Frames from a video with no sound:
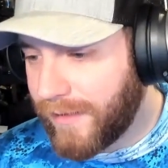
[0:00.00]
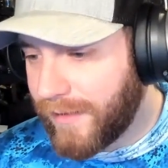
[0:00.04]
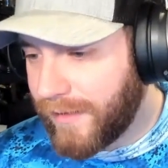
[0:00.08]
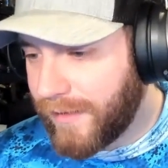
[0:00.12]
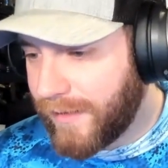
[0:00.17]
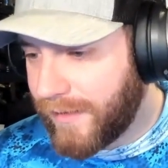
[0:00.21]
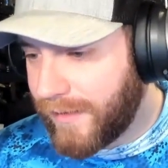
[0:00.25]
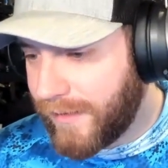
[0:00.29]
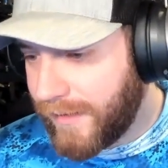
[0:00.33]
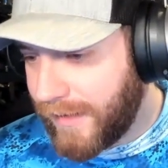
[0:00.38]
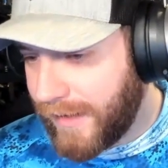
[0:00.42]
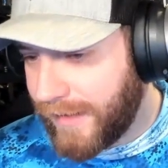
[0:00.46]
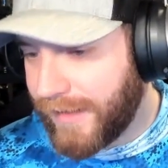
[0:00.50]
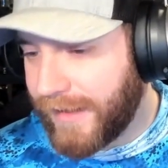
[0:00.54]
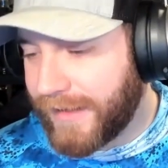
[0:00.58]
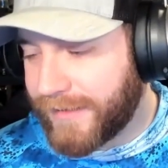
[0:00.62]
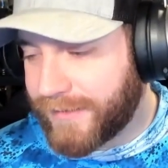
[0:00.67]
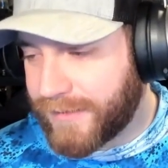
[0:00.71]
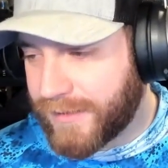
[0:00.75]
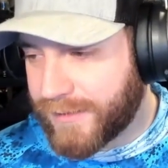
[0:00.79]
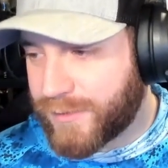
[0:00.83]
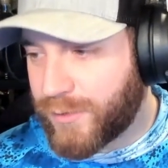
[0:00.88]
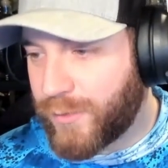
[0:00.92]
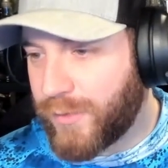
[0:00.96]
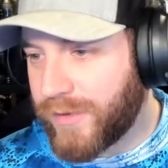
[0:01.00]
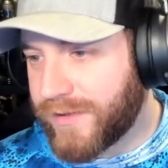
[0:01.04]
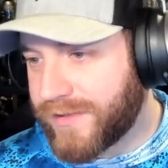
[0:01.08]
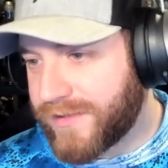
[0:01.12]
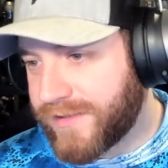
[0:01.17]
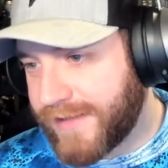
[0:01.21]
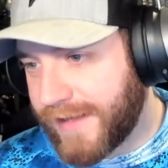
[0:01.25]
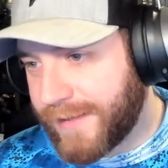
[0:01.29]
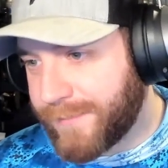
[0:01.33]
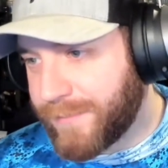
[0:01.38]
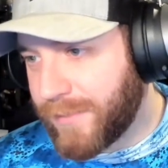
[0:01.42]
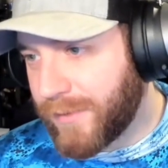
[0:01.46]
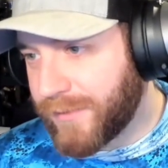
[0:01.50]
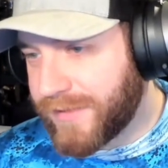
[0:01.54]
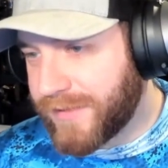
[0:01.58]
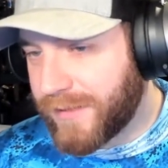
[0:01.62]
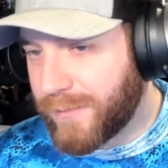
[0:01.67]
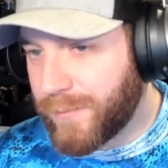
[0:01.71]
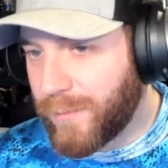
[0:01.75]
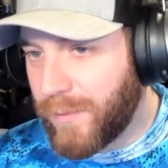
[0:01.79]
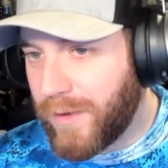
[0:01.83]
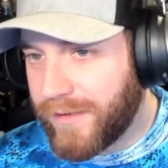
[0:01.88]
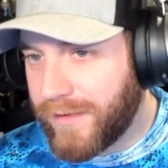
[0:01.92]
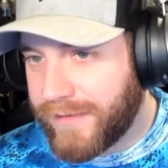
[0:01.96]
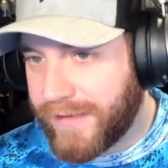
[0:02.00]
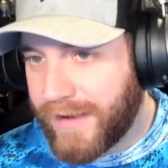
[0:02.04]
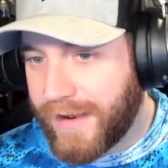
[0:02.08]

And like this Chris Stapleton one